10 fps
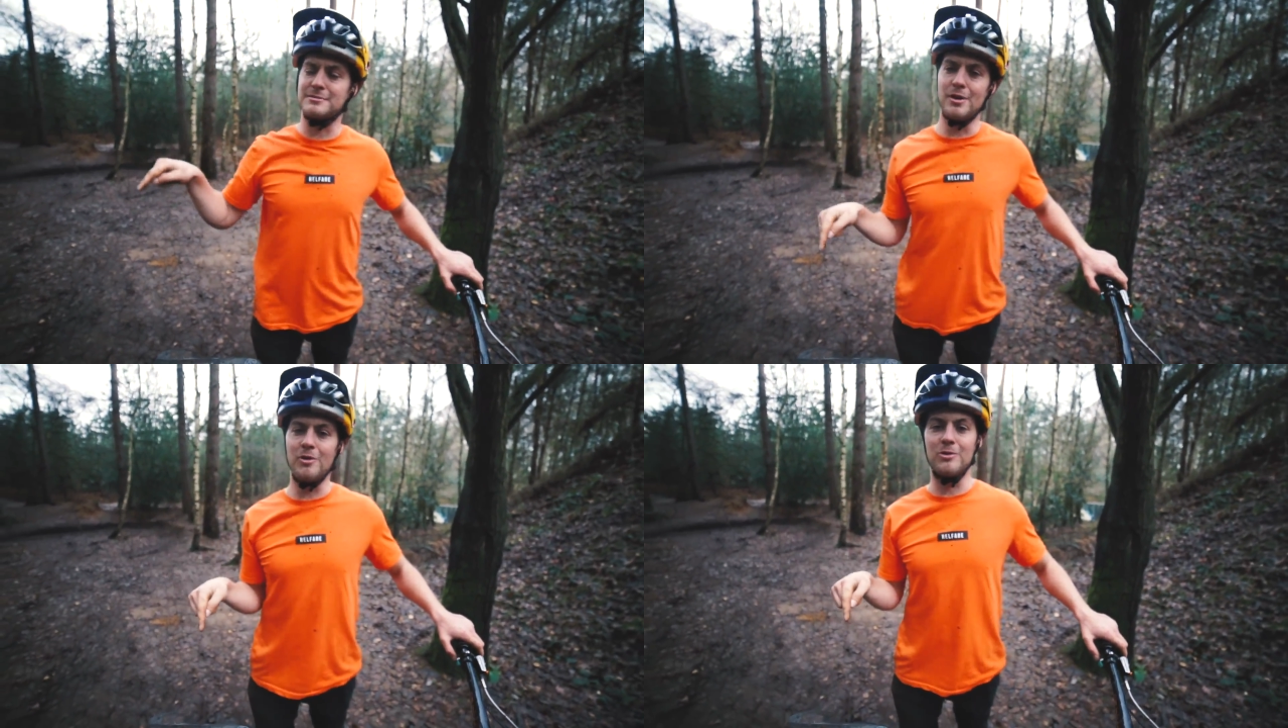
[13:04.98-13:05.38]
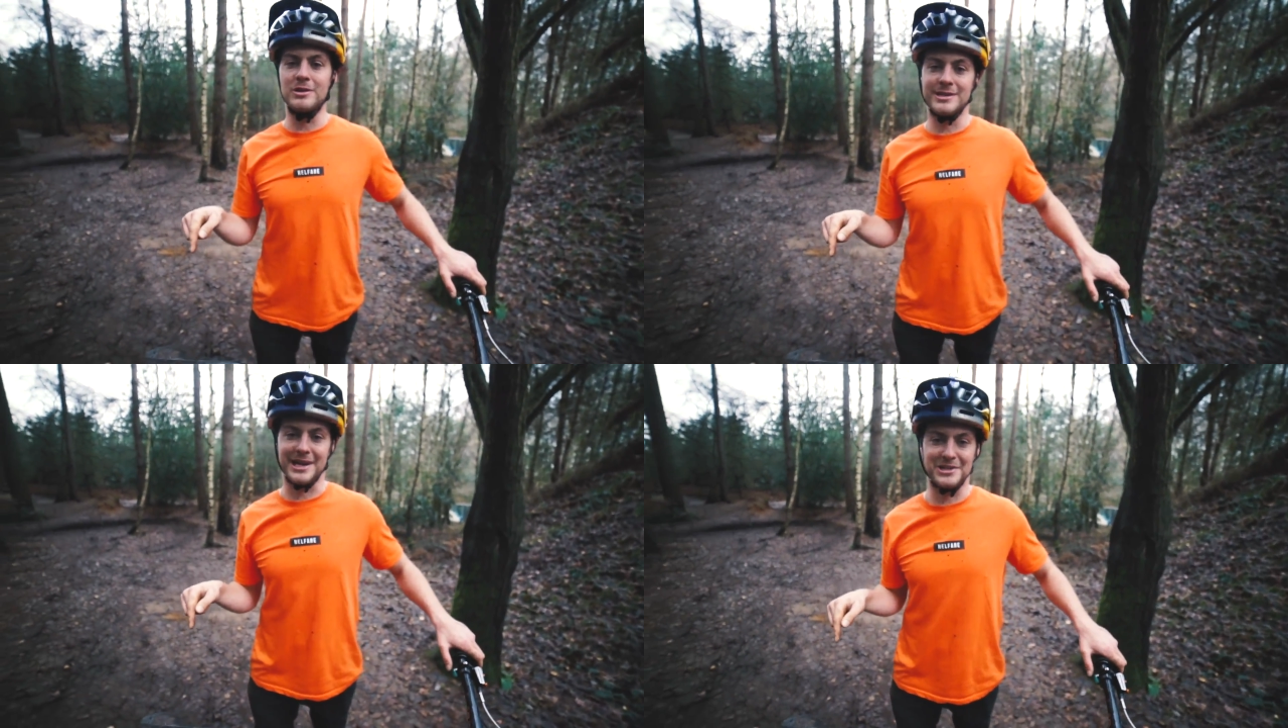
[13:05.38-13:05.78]
small
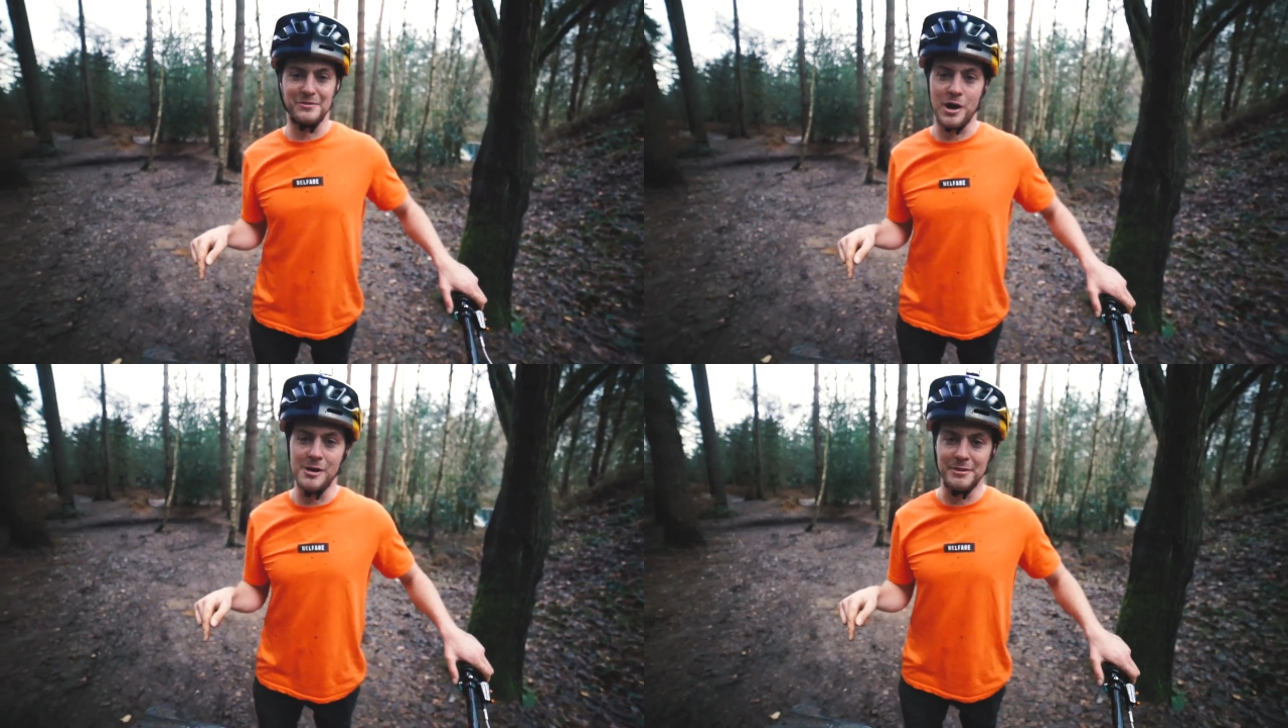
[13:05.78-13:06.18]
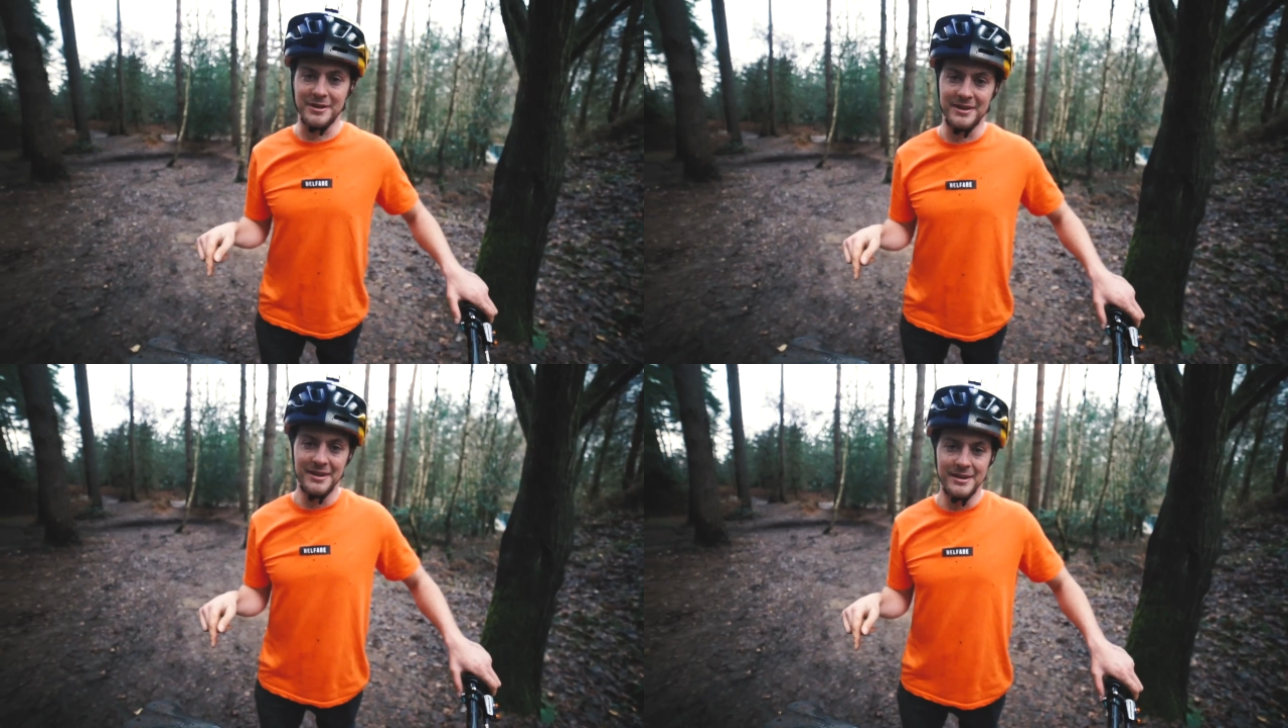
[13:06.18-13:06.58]
section of
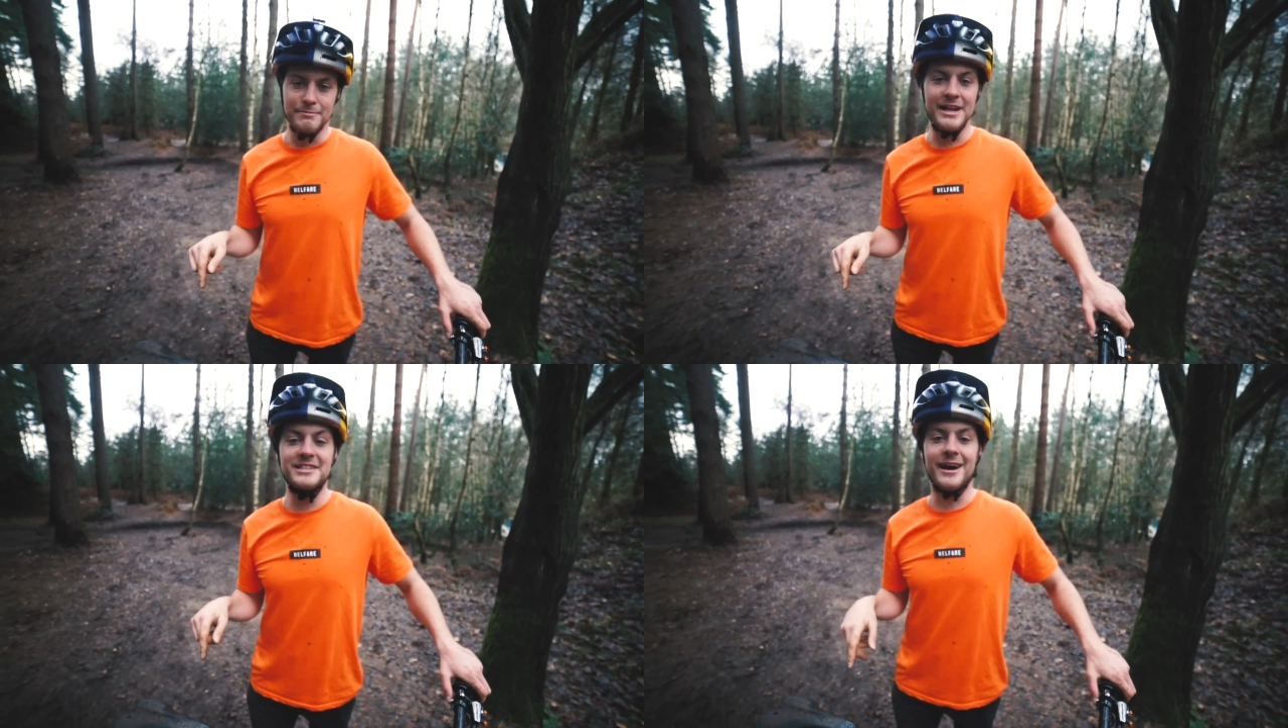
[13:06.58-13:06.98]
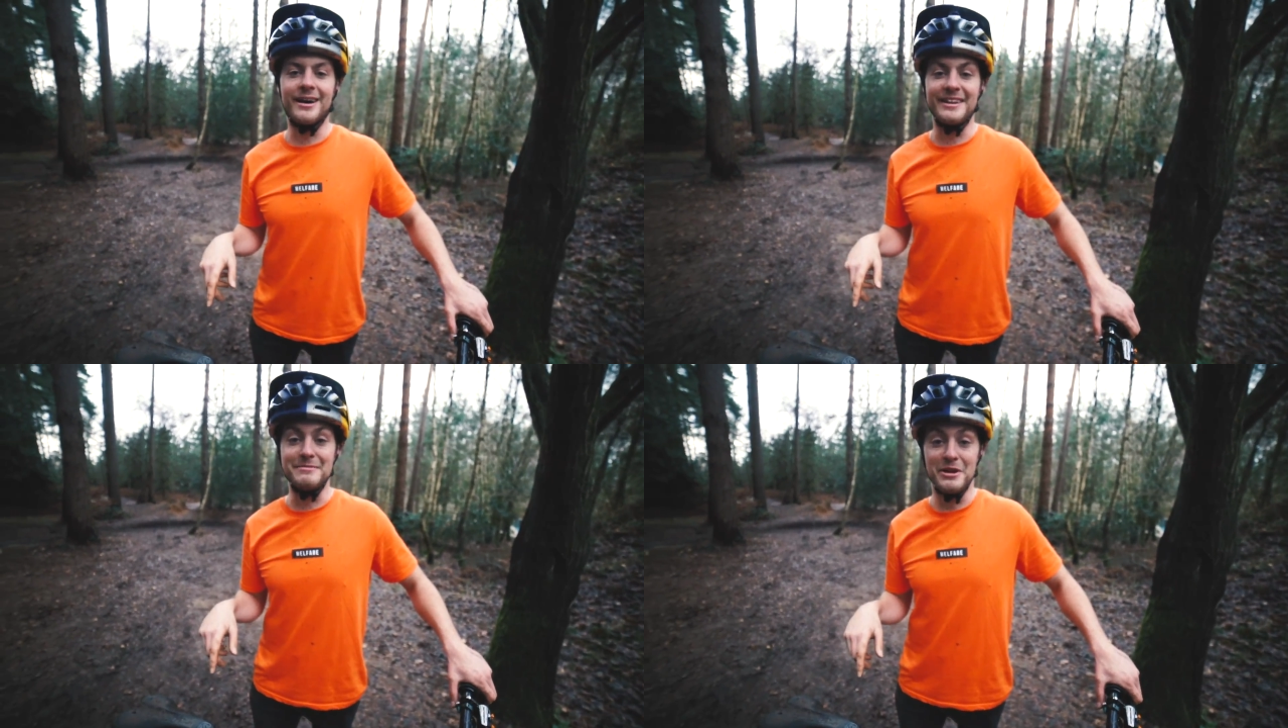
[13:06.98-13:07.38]
Woburn. Ben's
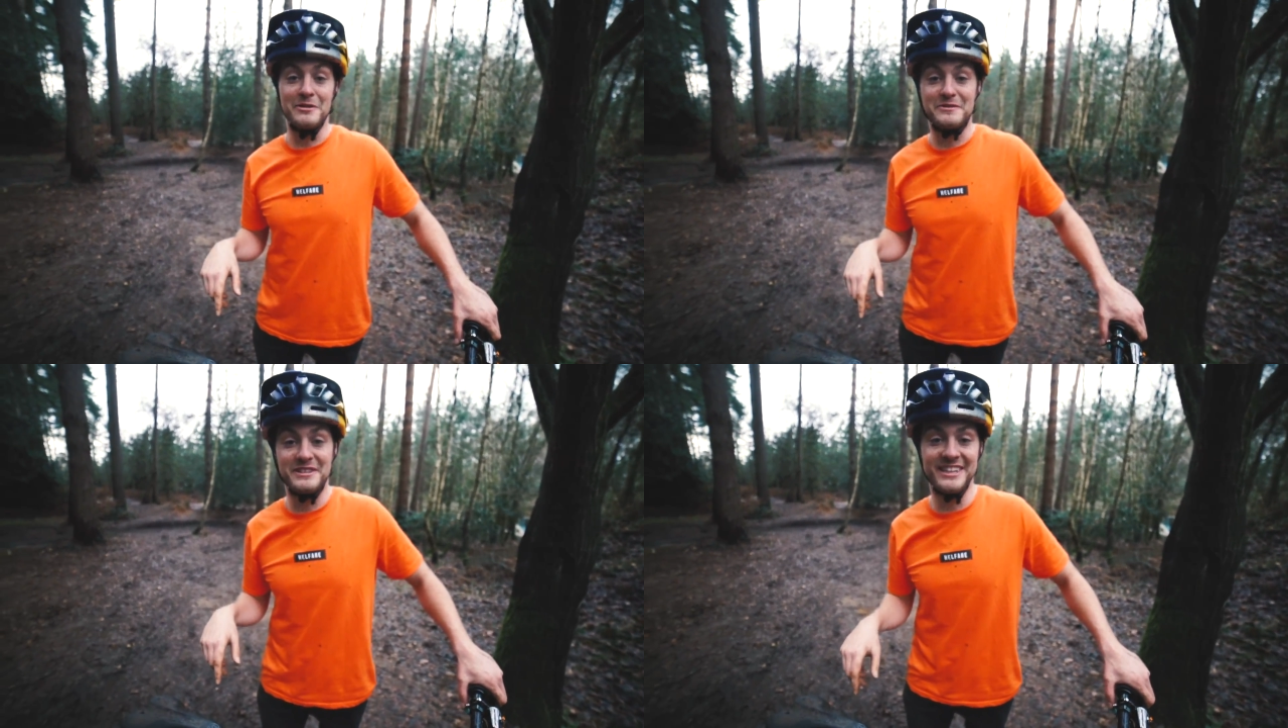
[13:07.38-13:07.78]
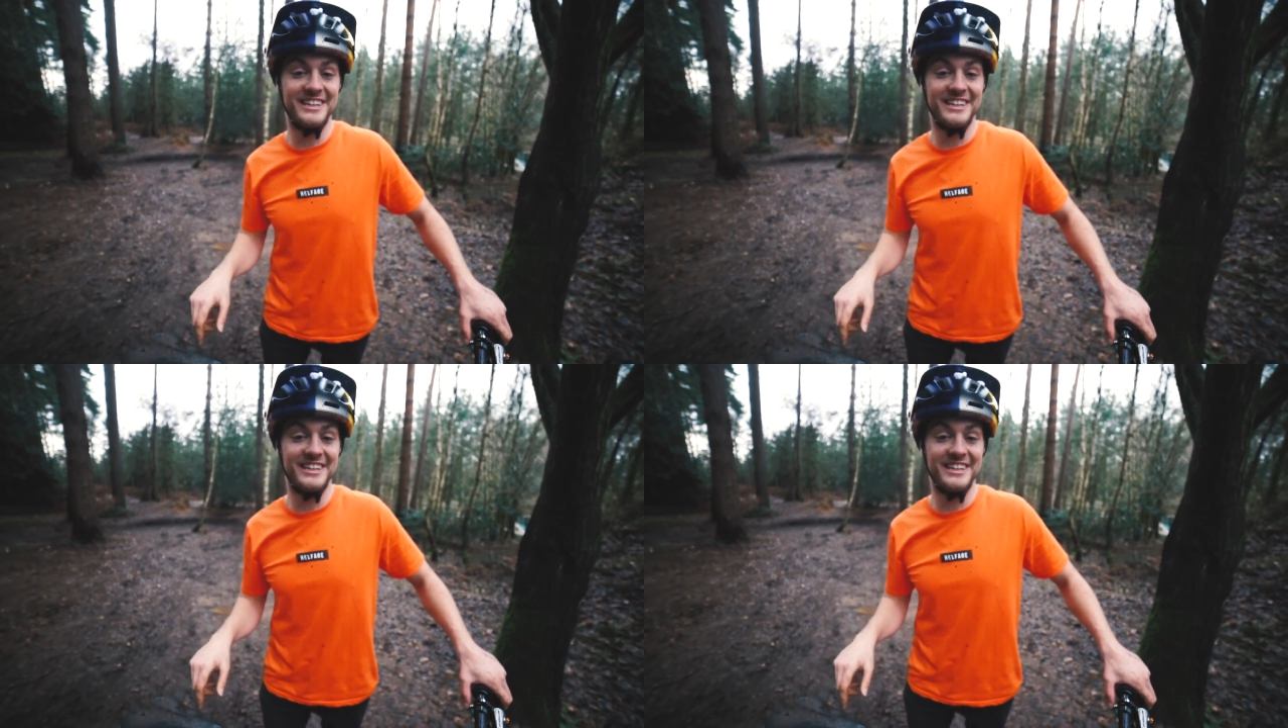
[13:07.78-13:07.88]
hardly moved.